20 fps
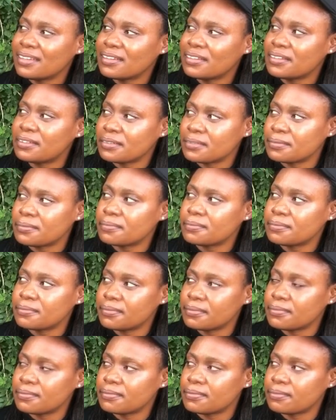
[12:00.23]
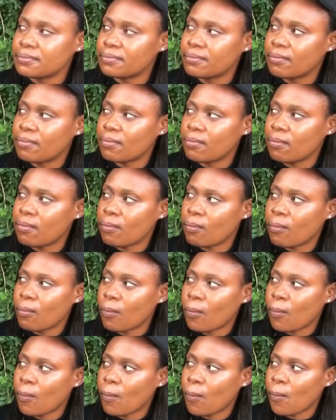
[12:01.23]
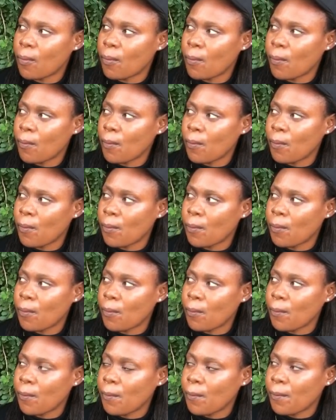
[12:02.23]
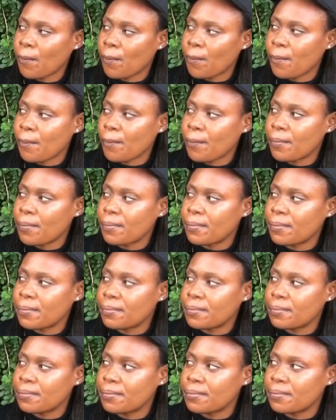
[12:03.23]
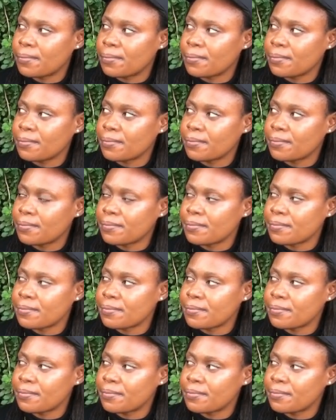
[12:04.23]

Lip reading: This person isn't speaking.